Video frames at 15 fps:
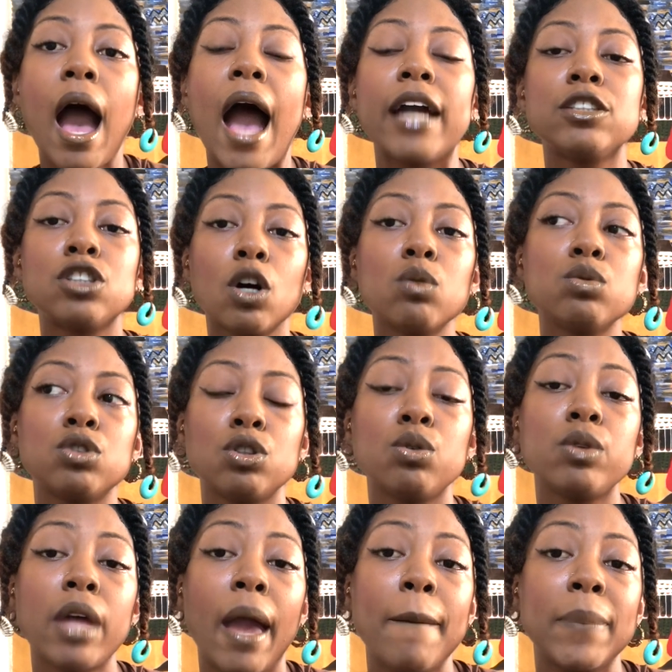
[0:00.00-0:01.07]
I don't
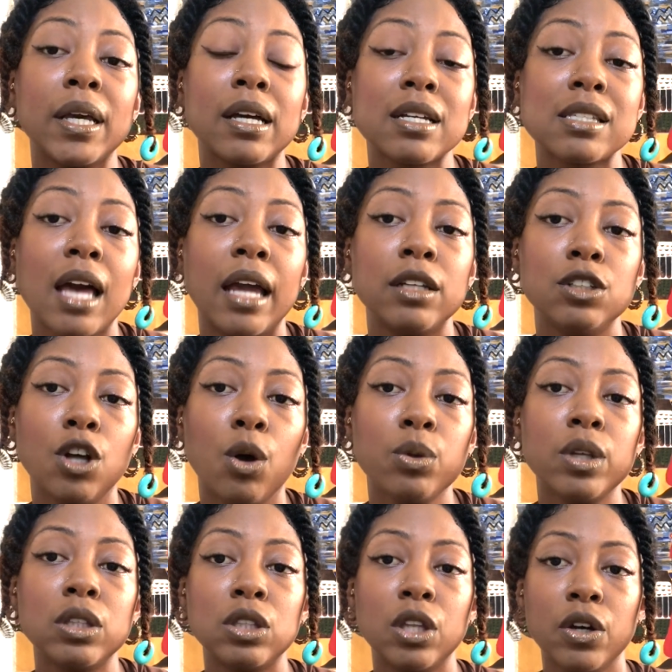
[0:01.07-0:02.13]
do that because I
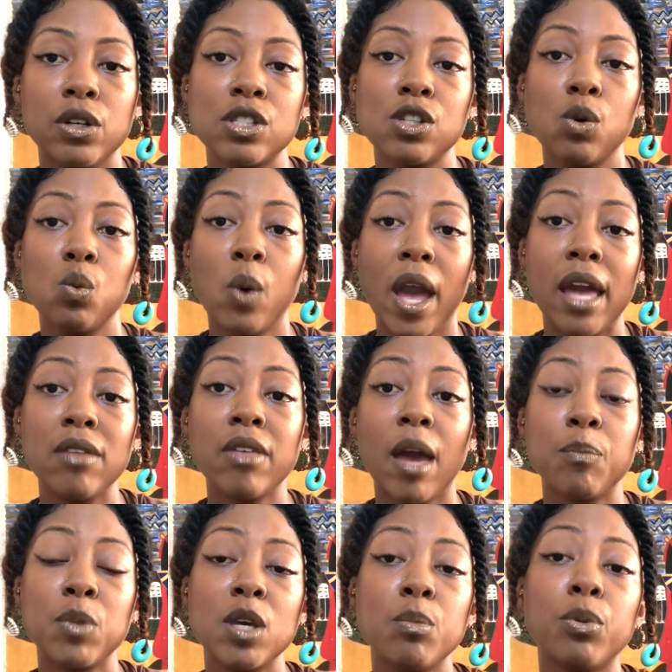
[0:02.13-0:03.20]
know that there is a way
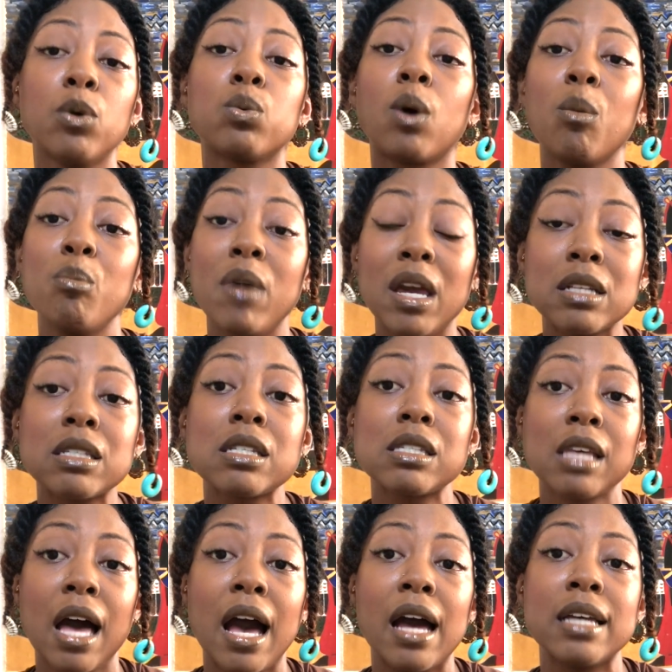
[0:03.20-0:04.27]
that people
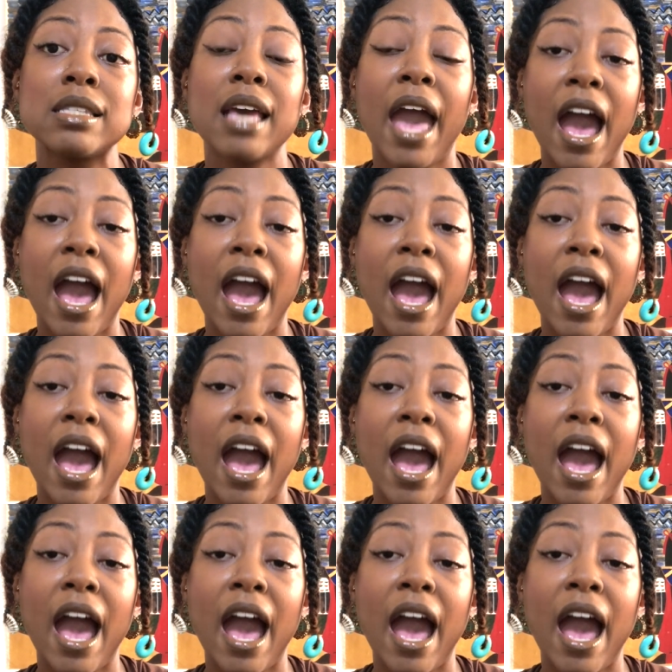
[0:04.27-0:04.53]
romanticize